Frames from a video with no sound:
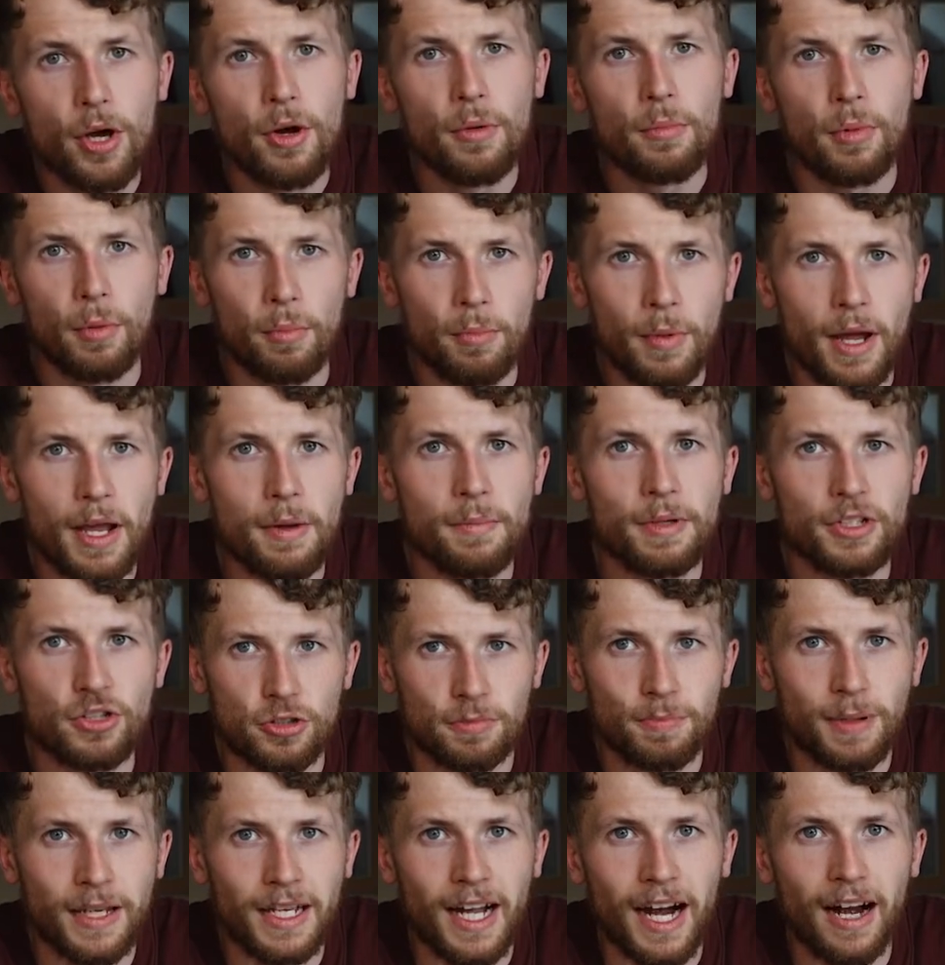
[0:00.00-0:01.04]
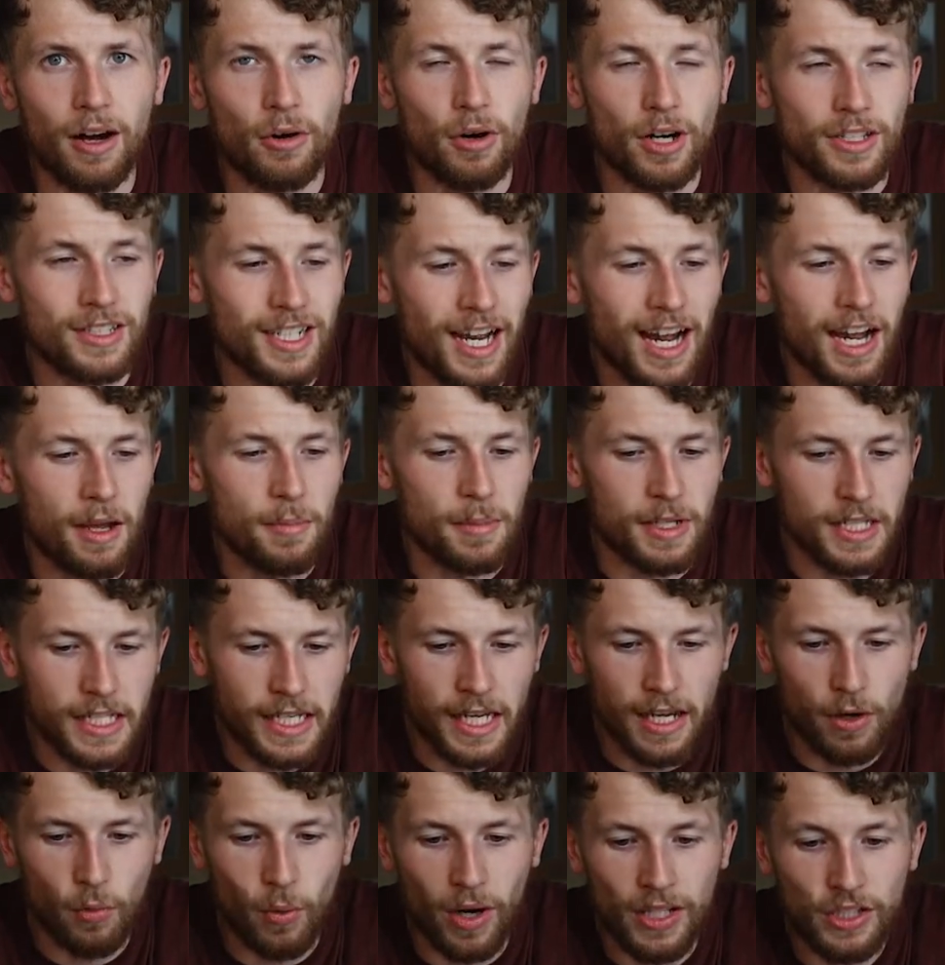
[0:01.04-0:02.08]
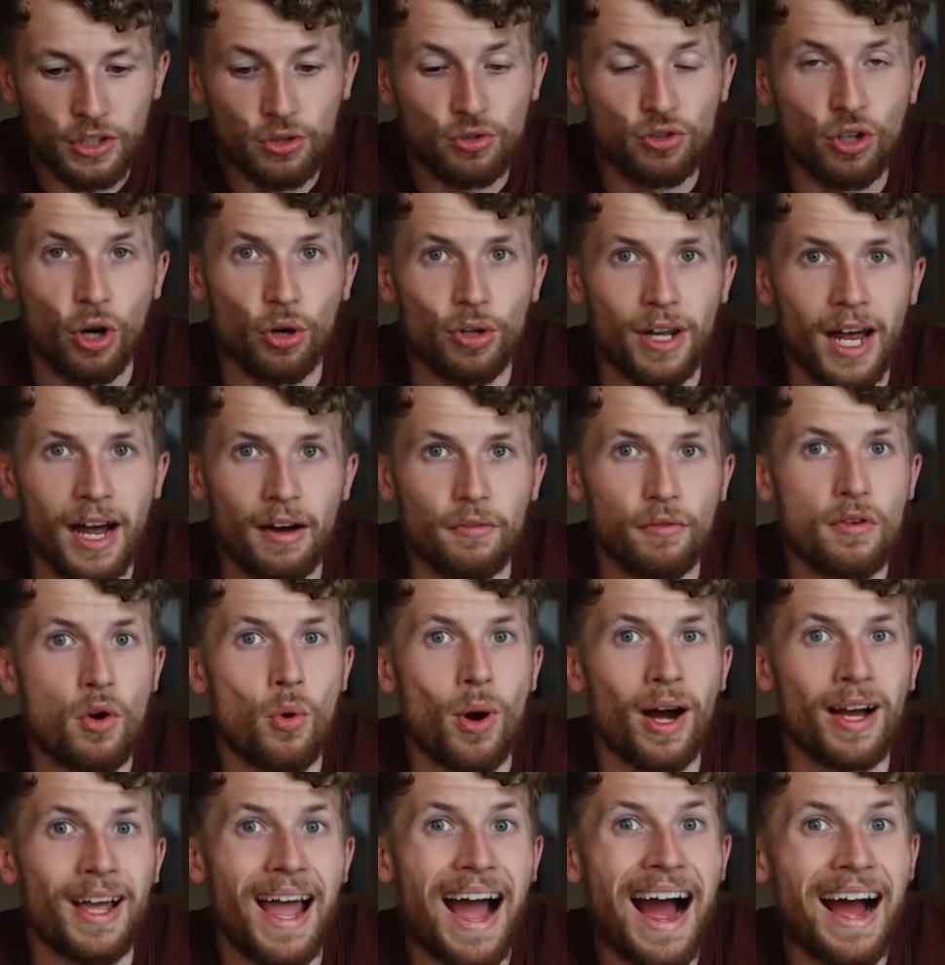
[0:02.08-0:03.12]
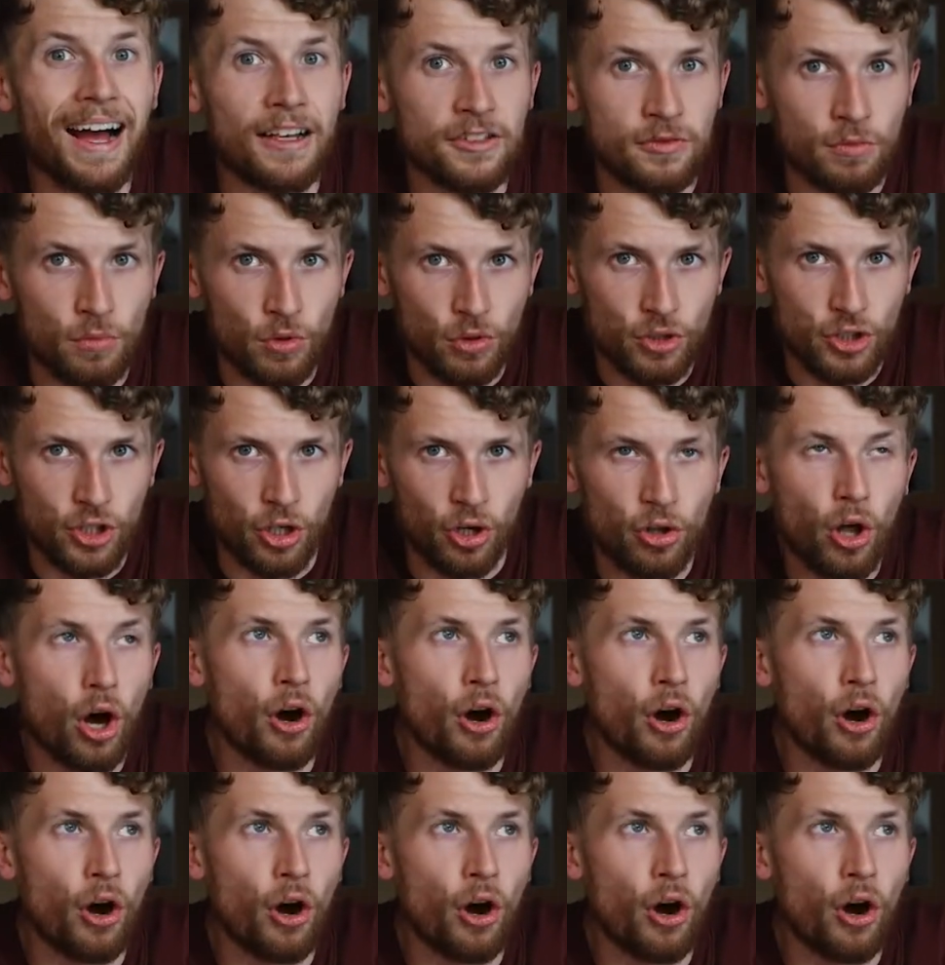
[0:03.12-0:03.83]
but maybe just pick out a time in the year where you don't have quite as much on,